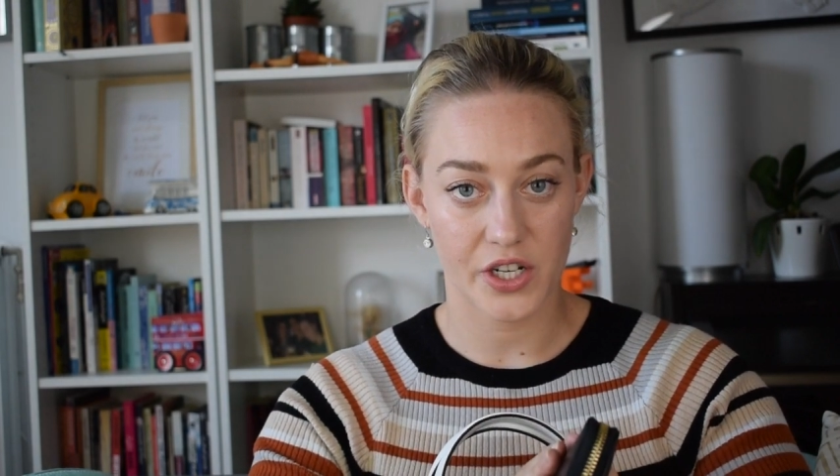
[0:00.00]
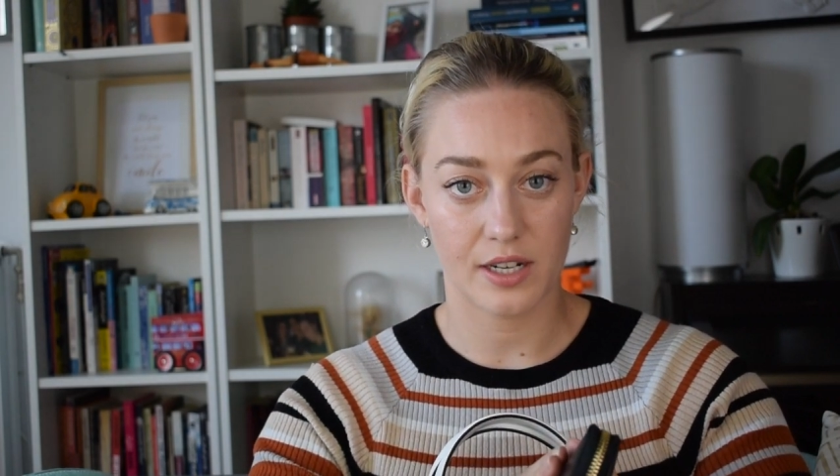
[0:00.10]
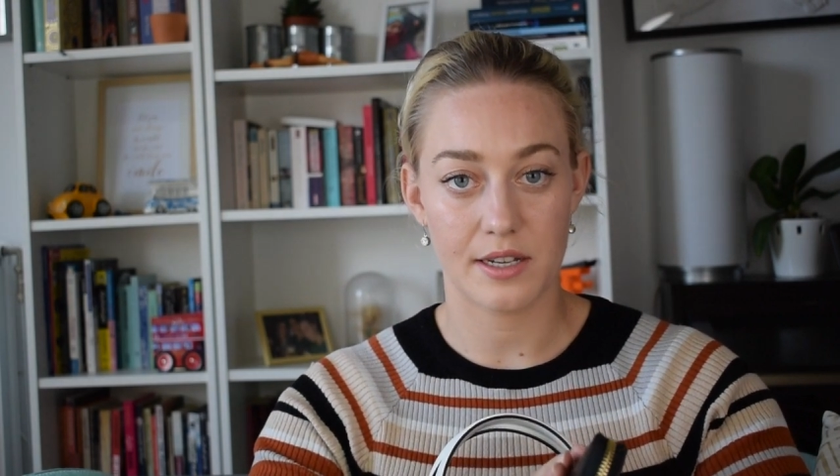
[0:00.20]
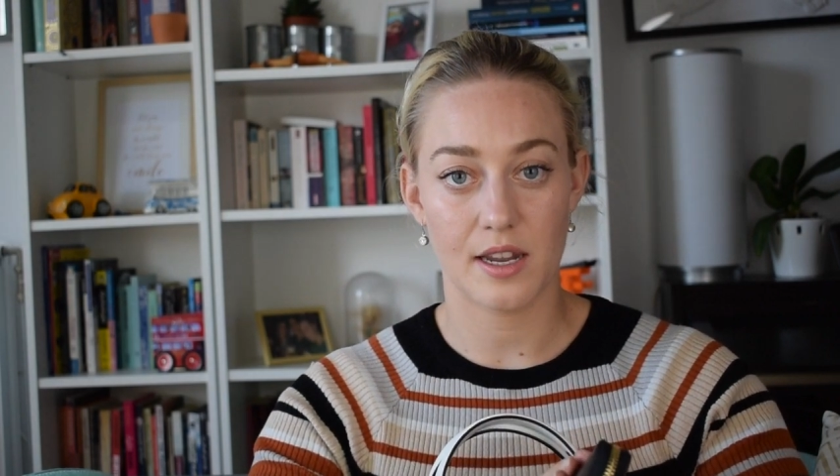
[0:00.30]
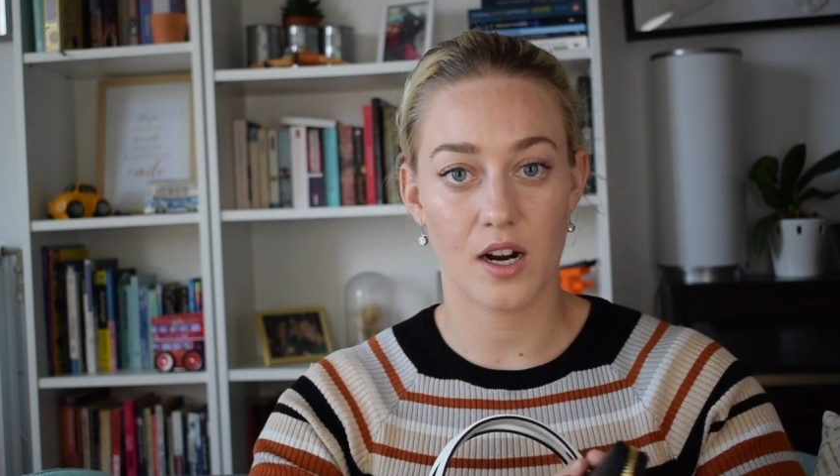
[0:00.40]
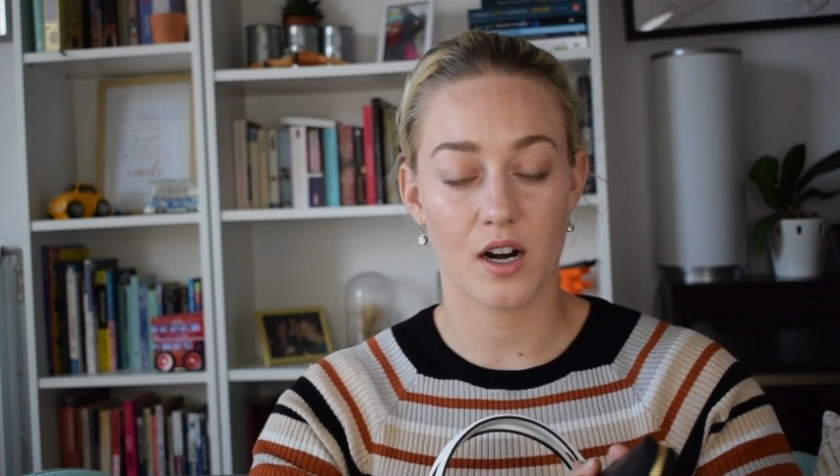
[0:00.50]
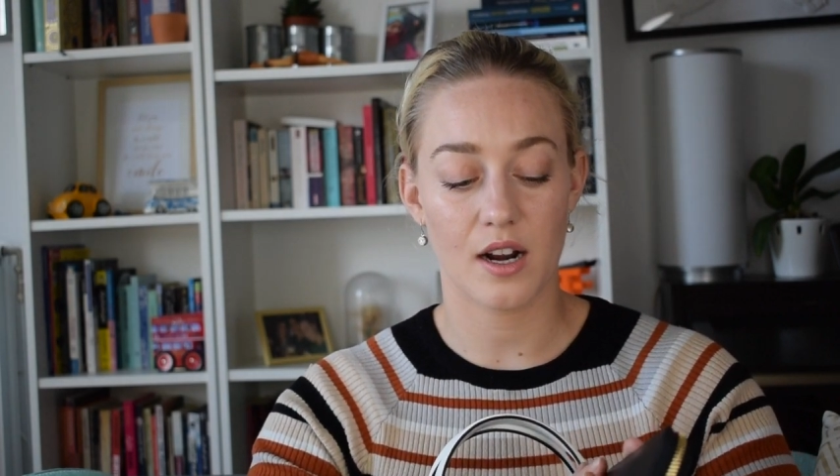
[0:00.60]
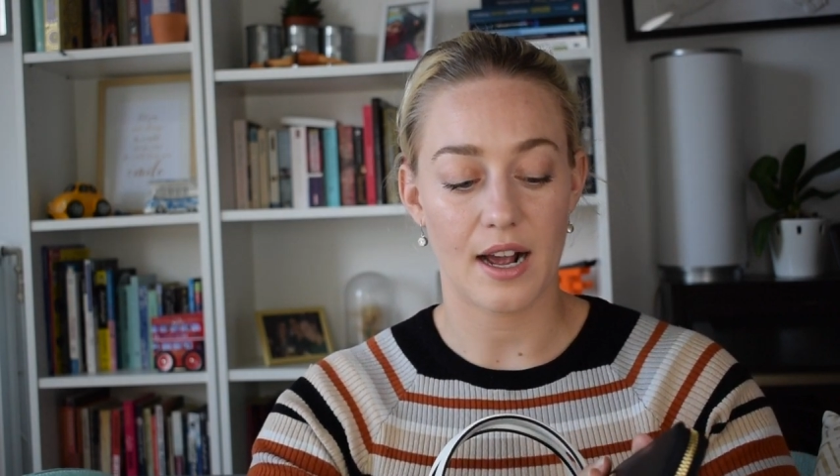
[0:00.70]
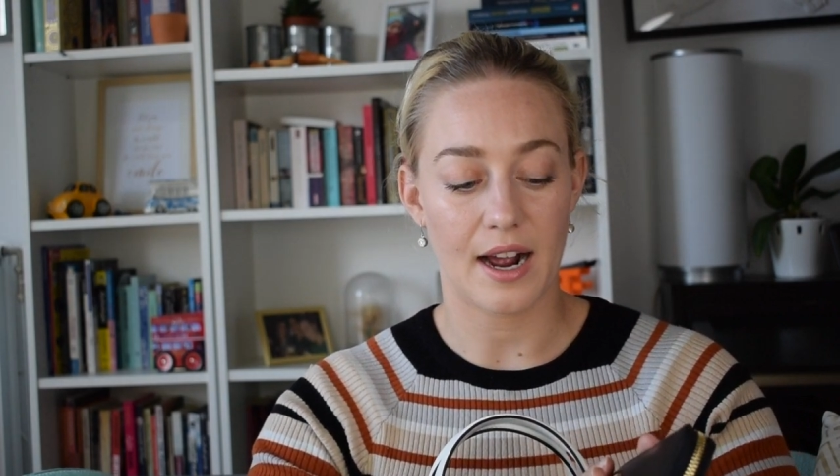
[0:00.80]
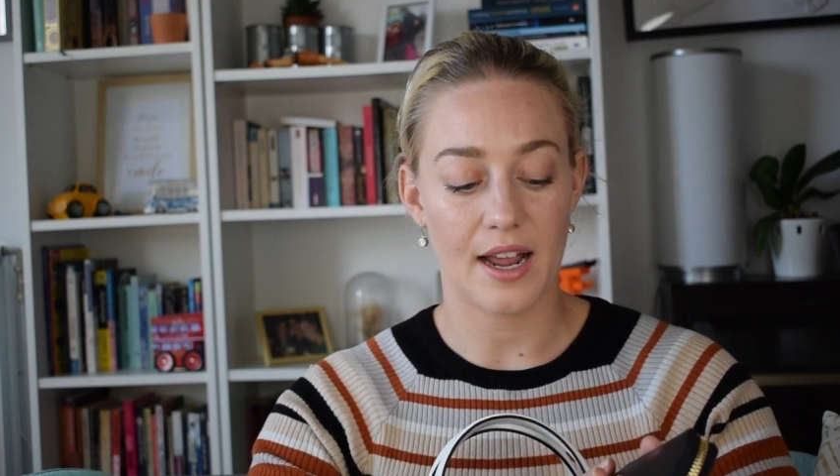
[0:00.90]
in
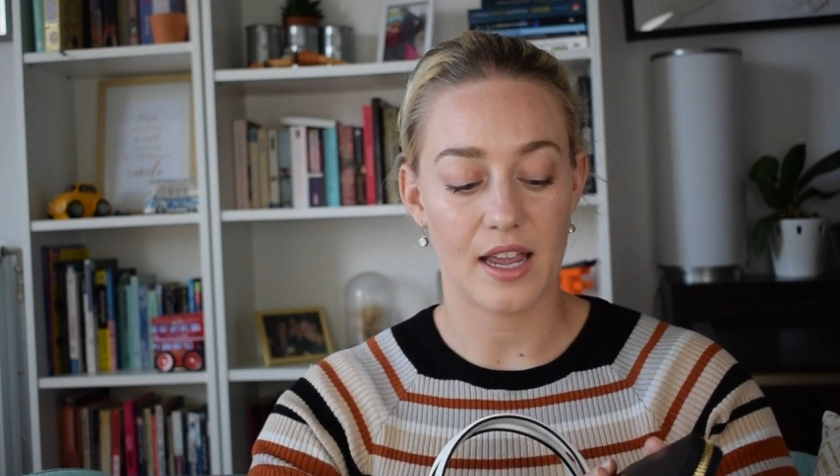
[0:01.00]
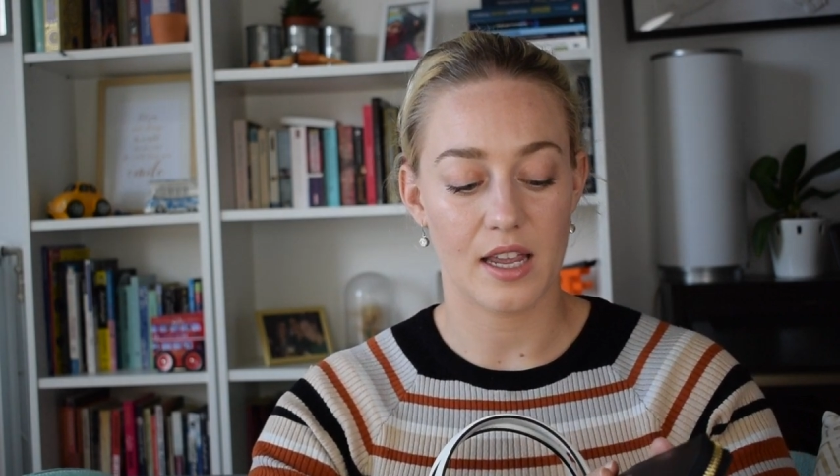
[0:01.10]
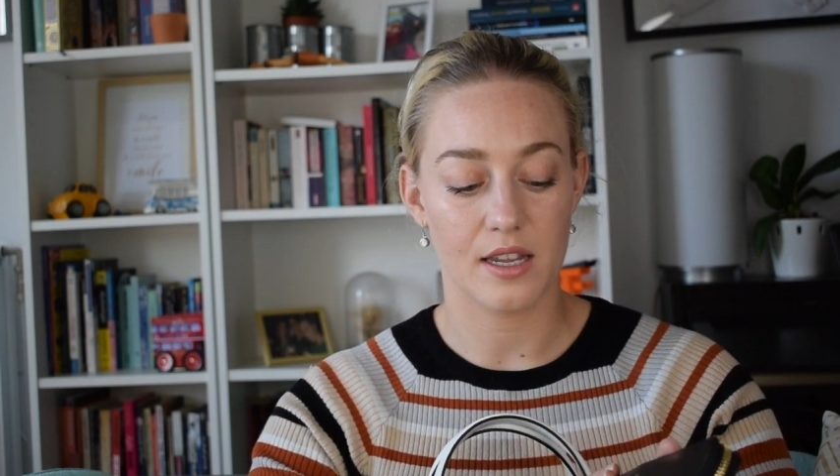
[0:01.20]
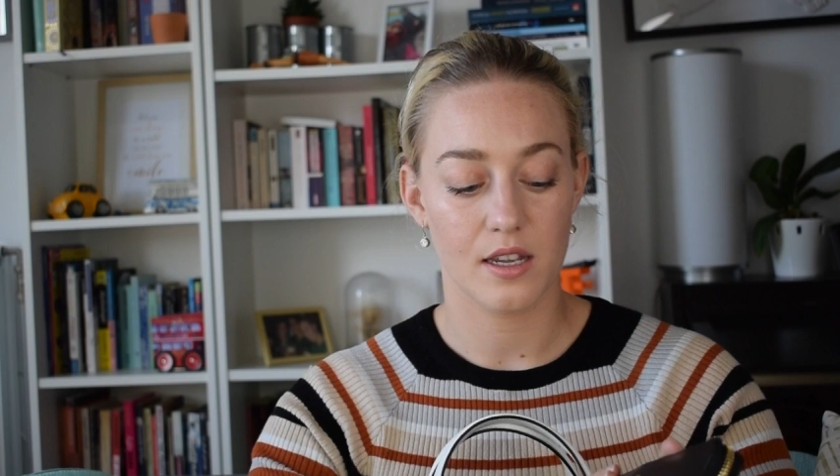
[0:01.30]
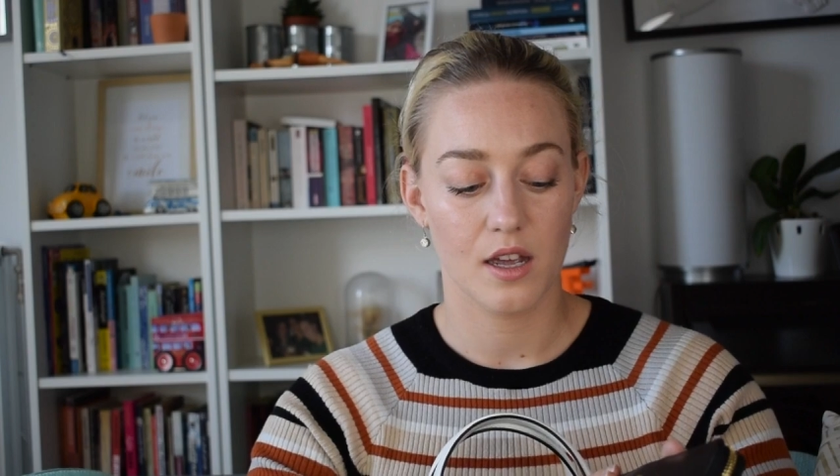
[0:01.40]
here. I